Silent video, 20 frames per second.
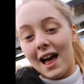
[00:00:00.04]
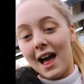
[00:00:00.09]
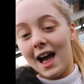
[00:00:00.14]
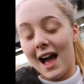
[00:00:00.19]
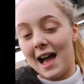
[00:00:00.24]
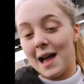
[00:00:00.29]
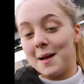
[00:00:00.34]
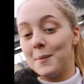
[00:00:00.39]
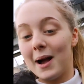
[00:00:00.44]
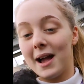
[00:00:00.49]

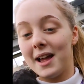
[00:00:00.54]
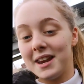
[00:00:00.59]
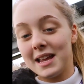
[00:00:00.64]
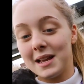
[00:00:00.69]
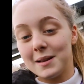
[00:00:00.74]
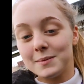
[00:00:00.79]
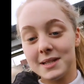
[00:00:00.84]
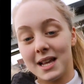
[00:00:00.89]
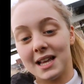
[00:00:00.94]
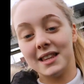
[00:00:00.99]
Hi, my
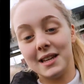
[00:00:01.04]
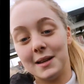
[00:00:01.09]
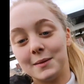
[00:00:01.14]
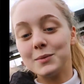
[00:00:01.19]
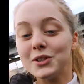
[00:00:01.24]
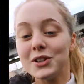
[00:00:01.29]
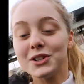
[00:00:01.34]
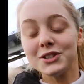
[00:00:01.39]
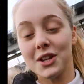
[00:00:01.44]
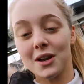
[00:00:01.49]
name's Ellie.
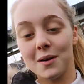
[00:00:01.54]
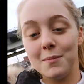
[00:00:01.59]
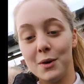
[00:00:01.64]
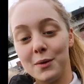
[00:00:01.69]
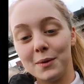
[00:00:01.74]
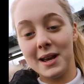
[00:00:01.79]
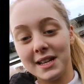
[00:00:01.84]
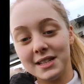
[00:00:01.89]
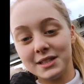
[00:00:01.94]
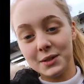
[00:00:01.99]
I'm just on
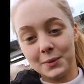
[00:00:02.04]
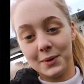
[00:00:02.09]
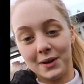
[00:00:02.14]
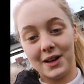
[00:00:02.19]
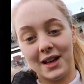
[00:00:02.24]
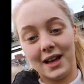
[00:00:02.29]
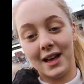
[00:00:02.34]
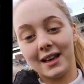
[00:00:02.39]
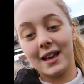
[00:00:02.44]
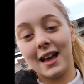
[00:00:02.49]
my way to
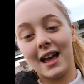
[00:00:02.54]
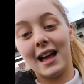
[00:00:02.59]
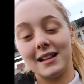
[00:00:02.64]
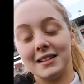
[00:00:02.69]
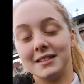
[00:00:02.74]
work